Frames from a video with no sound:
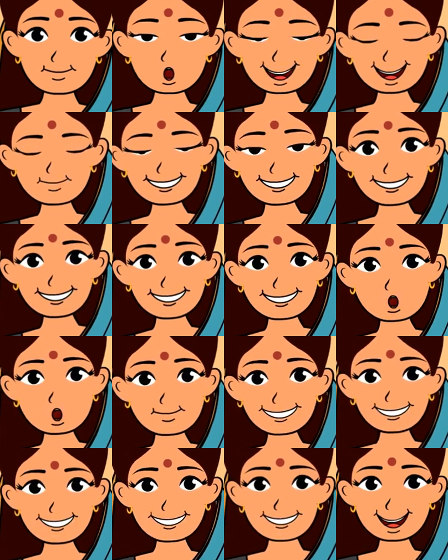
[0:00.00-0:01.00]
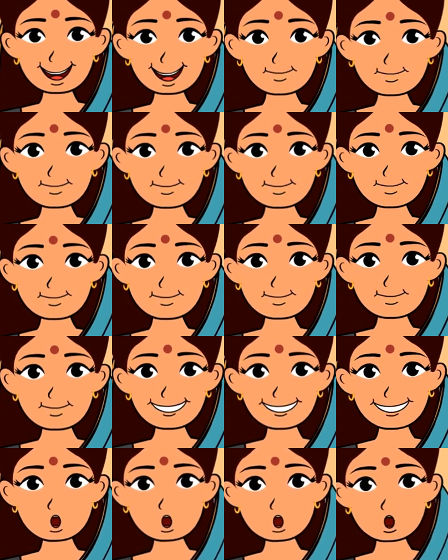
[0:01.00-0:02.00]
Absolutely right.
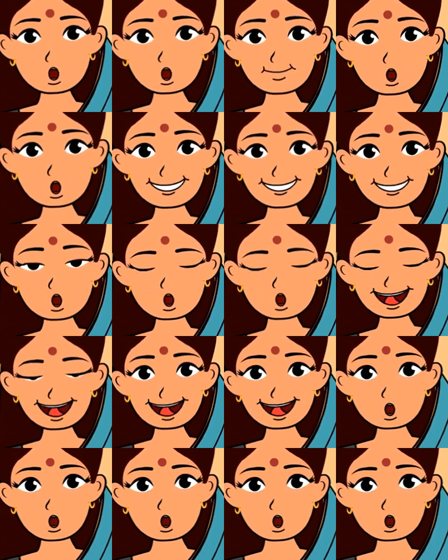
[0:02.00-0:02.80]
We don't have to chew